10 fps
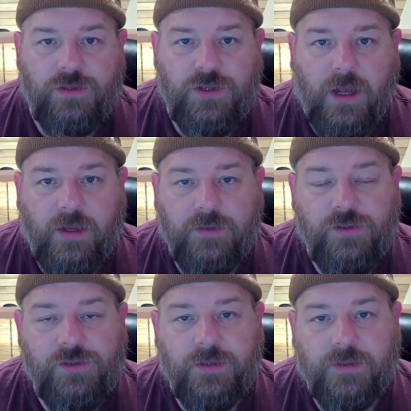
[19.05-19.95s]

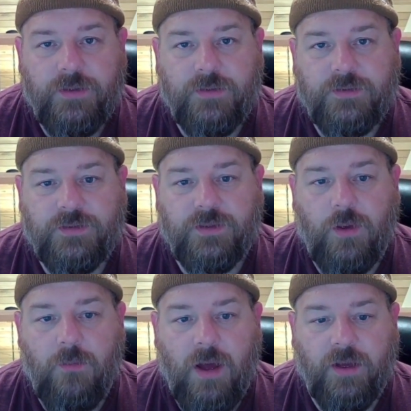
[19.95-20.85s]
judge
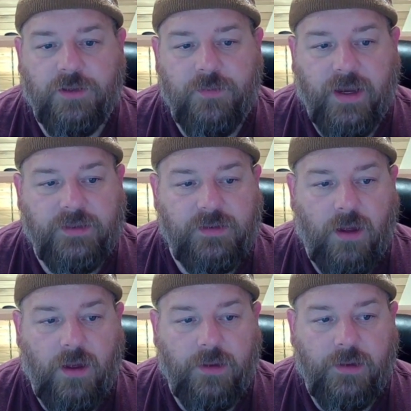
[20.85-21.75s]
so much based
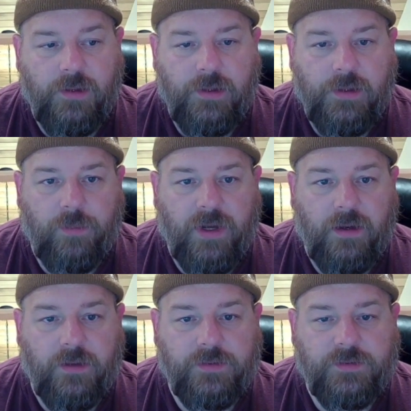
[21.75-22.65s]
on
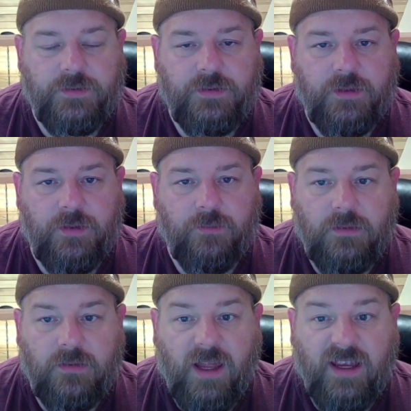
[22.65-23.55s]
appearance,
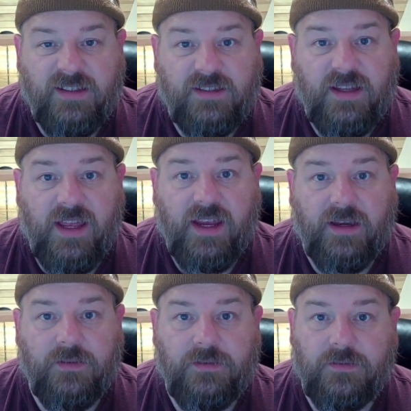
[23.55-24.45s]
nice
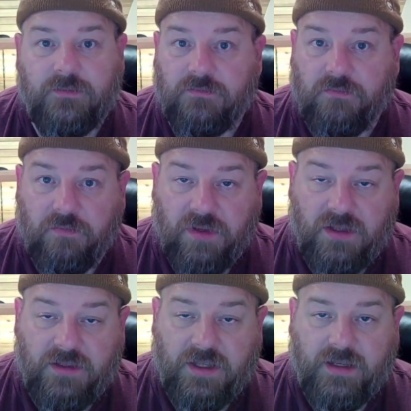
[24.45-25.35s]
things,
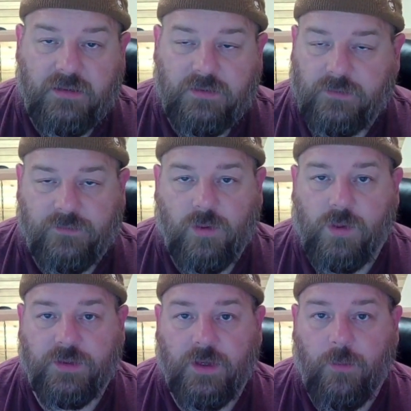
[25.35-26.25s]
buildings. Of
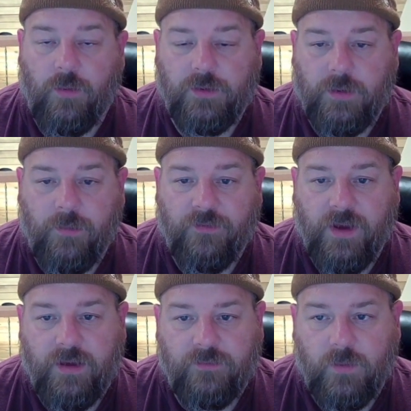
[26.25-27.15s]
course, I'm, always, I'm a
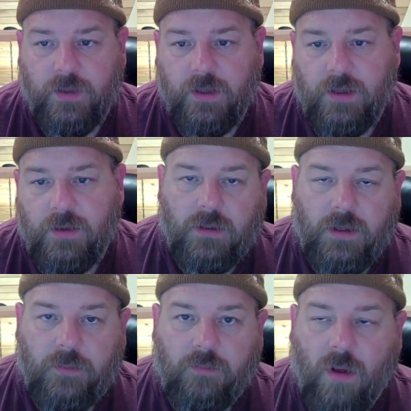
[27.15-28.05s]
fan of one.
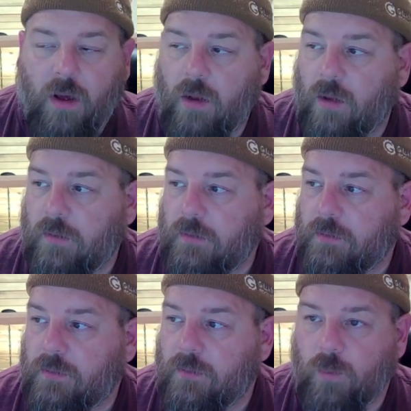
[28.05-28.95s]
And Paul
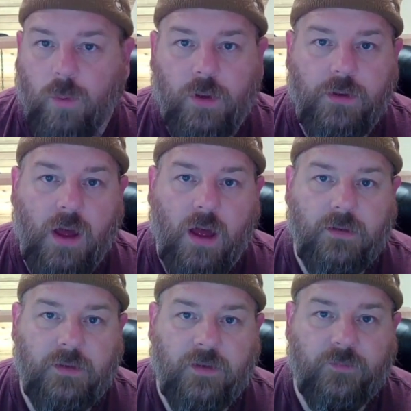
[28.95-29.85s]
would not
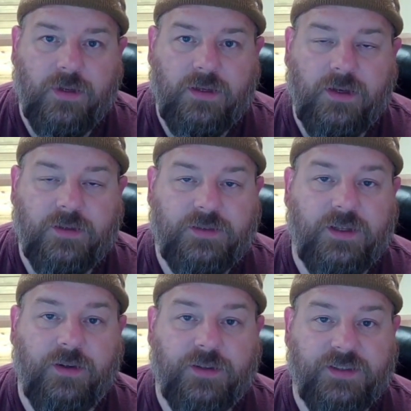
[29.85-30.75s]
have been
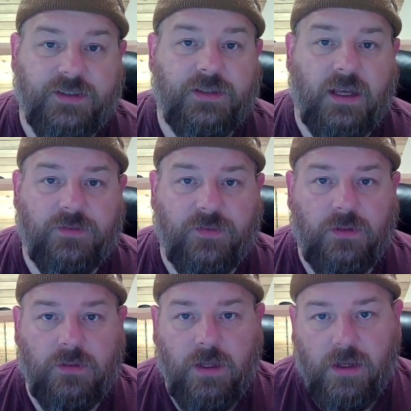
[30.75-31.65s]
considered
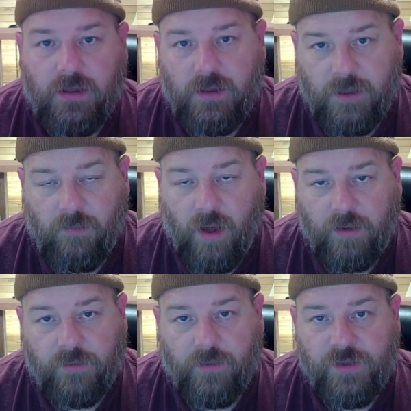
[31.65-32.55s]
successful in
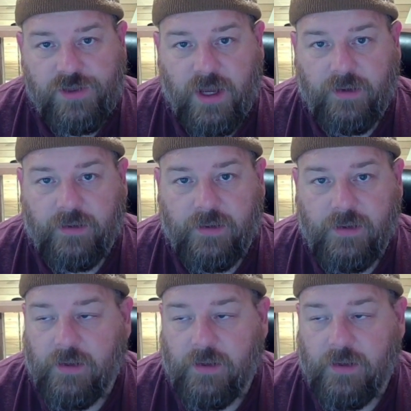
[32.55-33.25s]
modern Christianity.